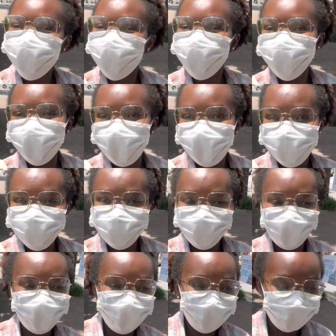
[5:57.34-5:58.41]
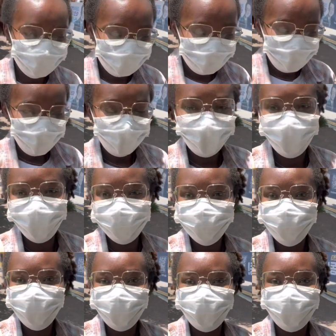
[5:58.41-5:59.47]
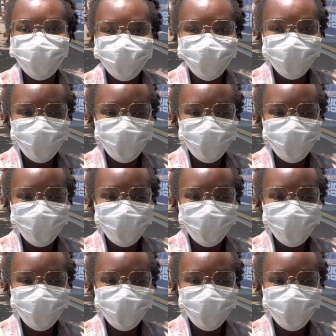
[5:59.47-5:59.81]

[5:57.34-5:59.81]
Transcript: Alright, so we went to the